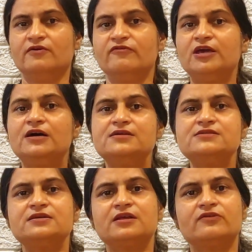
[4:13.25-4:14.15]
We
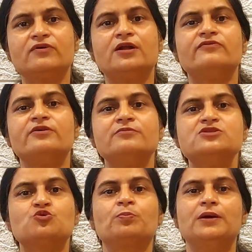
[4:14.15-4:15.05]
can't say that one of them
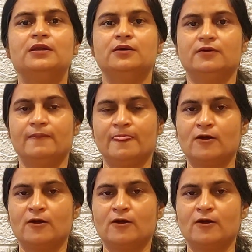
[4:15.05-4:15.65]
is superior